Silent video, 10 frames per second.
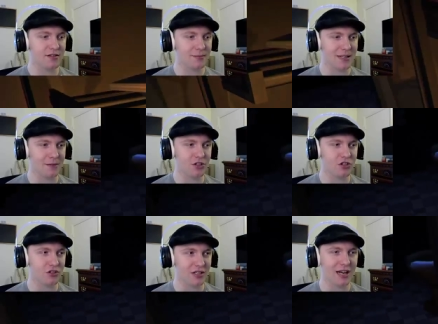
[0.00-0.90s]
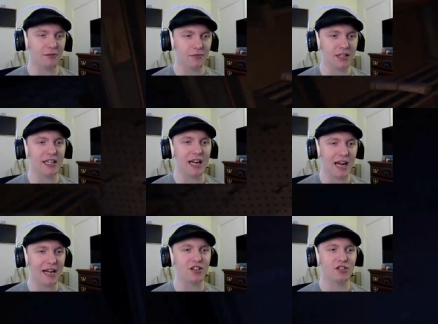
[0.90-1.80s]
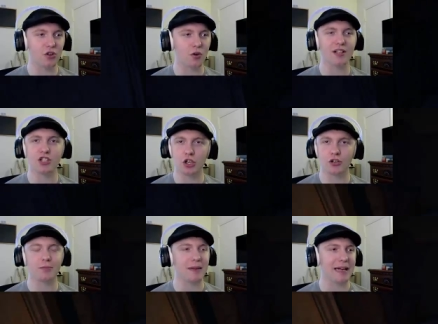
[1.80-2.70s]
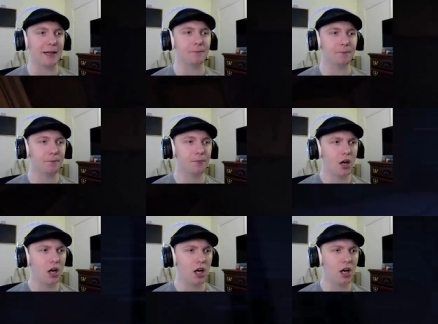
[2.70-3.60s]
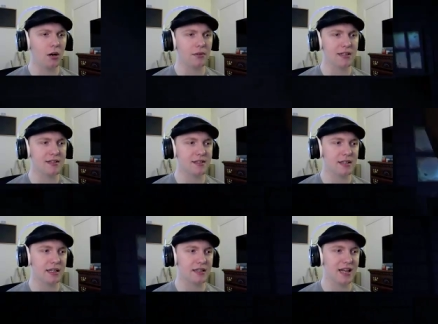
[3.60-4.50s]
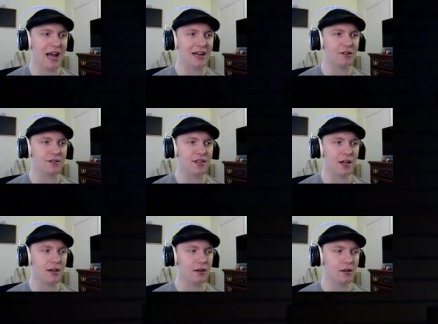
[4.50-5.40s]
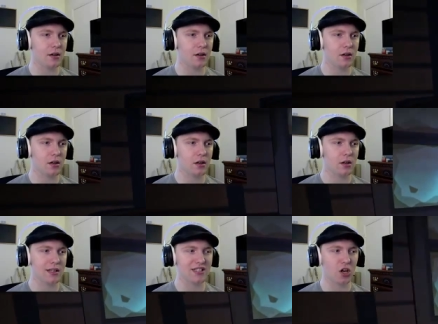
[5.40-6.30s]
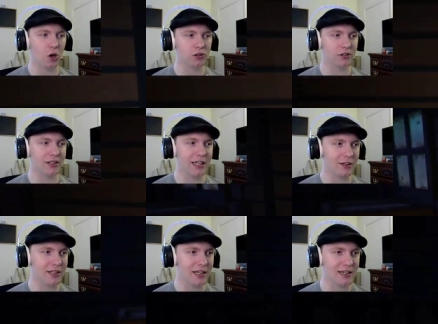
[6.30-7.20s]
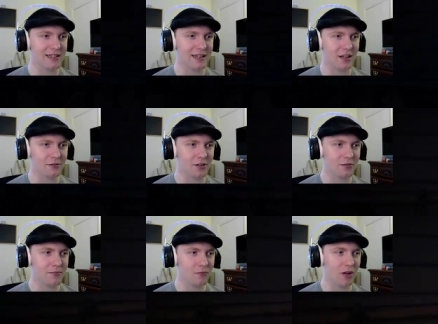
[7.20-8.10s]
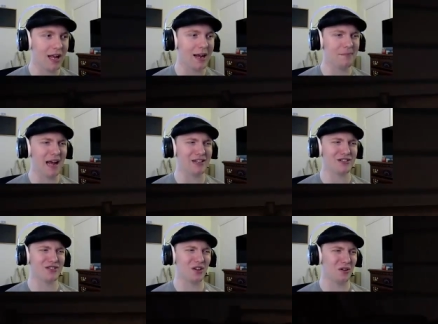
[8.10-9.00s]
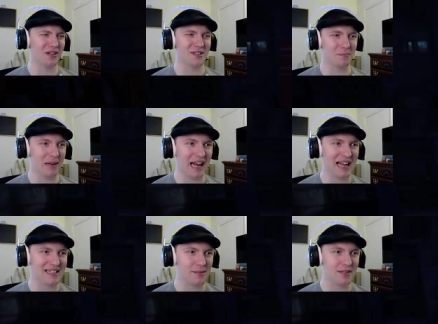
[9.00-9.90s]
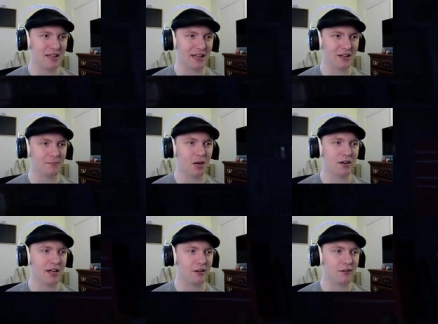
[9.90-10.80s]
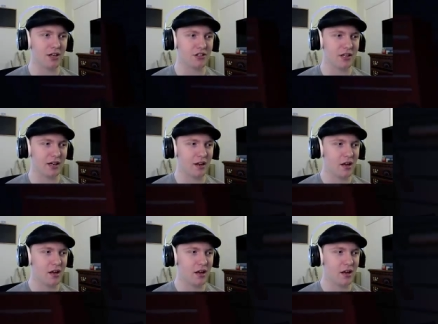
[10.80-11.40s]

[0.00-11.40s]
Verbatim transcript: Sometimes you just gotta really enjoy jerked meat. Oh, uh, let's see. Tires, huh? It's colder in here than it is in the other room. Well, I imagine so. It's a big ass empty like parking garage thing.